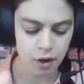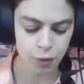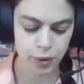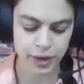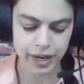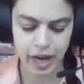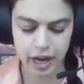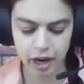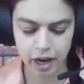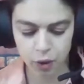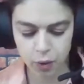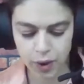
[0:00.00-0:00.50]
Ooh, we
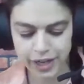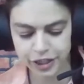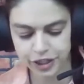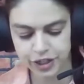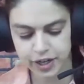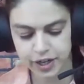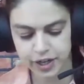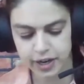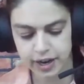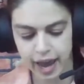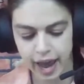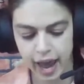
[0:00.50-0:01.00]
got a
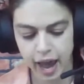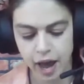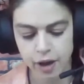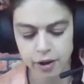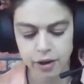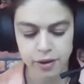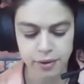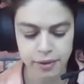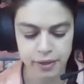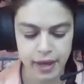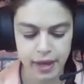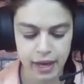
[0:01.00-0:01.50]
question. How
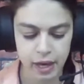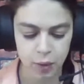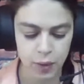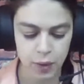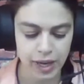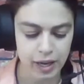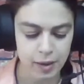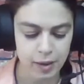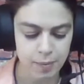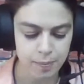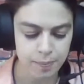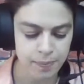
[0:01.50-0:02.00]
do you think
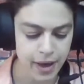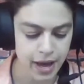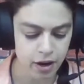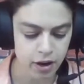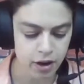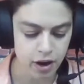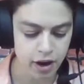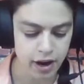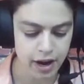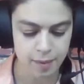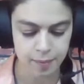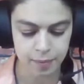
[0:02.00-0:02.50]
we can
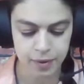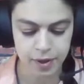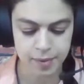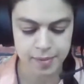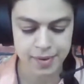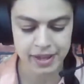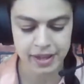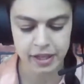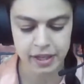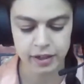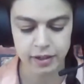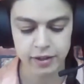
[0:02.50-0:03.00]
better
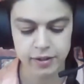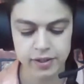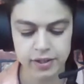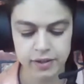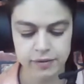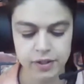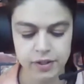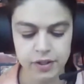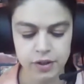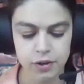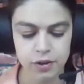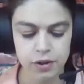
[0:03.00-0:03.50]
implement the use
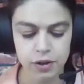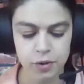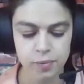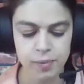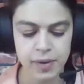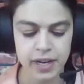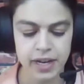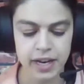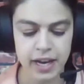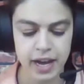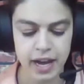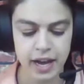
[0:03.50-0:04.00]
of social
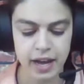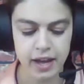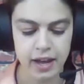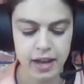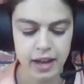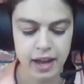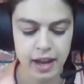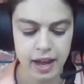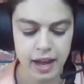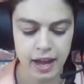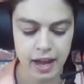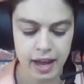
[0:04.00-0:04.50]
media
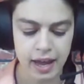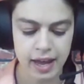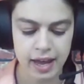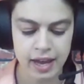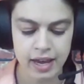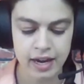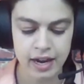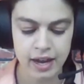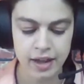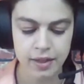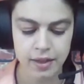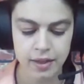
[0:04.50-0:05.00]

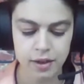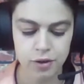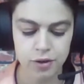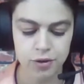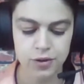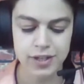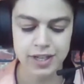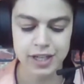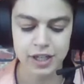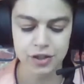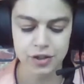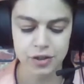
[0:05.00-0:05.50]
in the
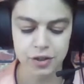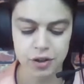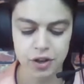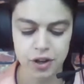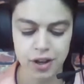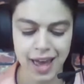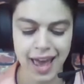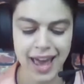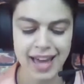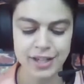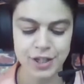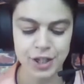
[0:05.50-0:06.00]

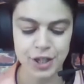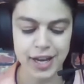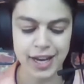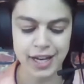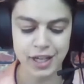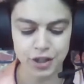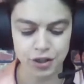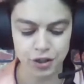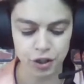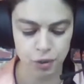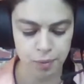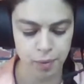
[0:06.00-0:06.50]
traditional
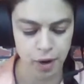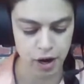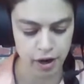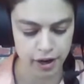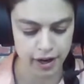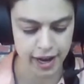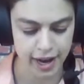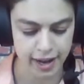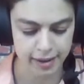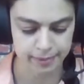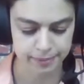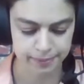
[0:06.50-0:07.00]
educational
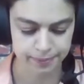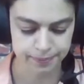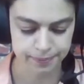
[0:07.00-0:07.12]
market?